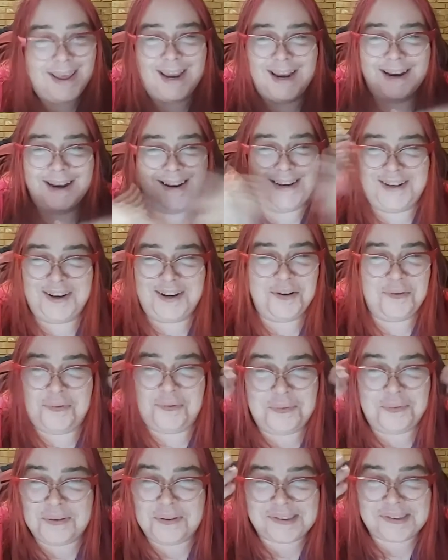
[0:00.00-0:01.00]
and you
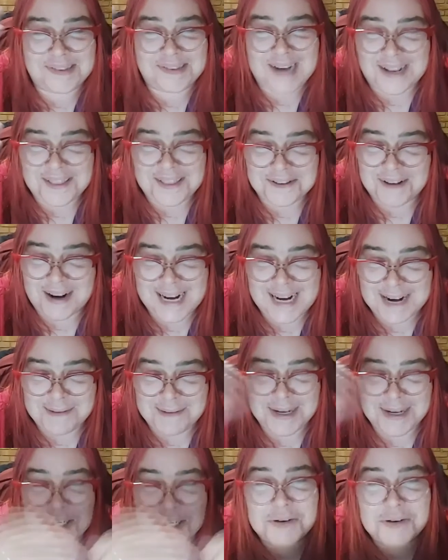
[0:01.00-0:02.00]
it's not the right
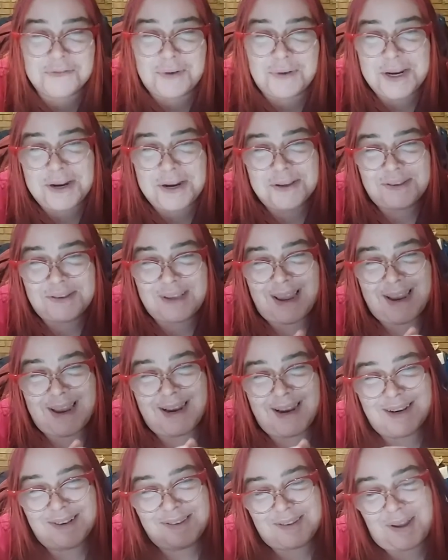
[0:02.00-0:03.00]
image what you're
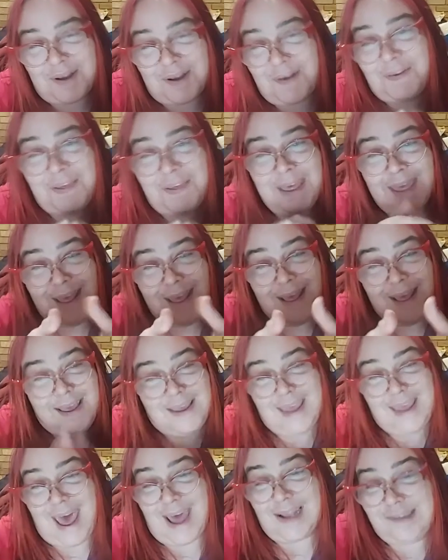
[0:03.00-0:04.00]
saying so
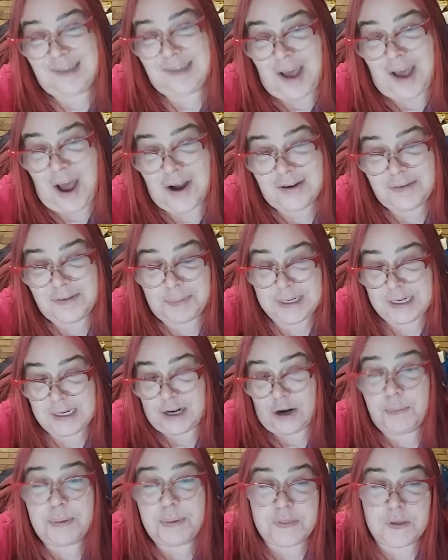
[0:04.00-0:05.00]
yeah it's a hard but you
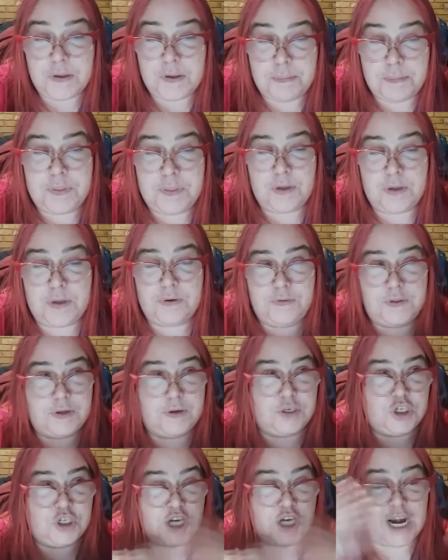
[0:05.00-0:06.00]
know but the the,
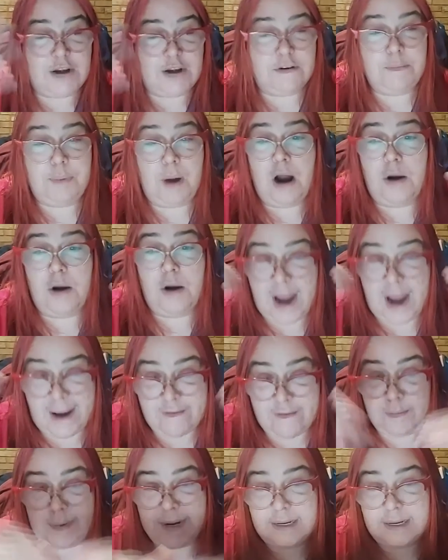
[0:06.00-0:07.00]
the general part where
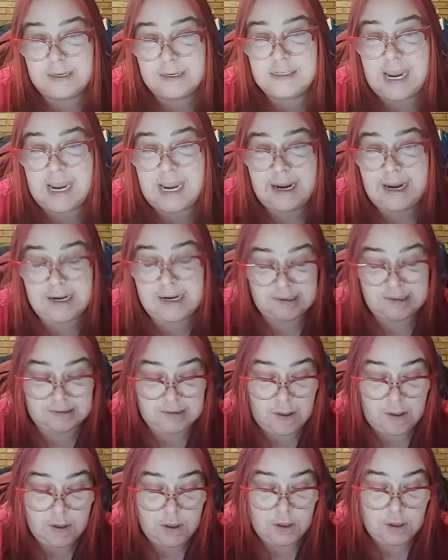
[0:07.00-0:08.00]
everybody can take it is
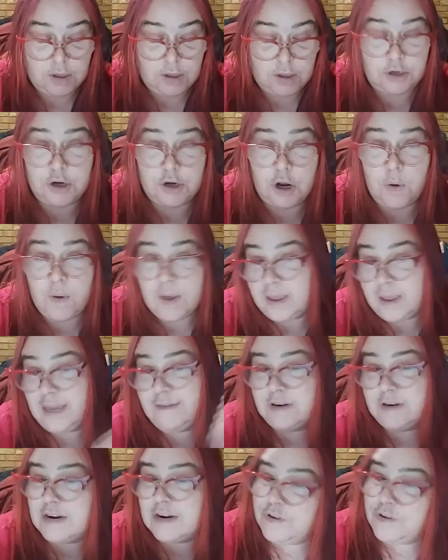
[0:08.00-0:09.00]
you know
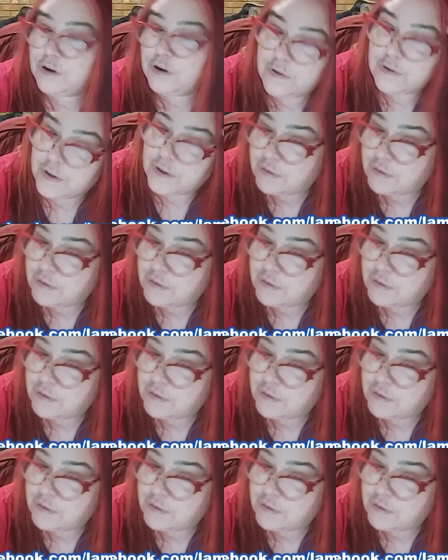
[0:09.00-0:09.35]
even if you're the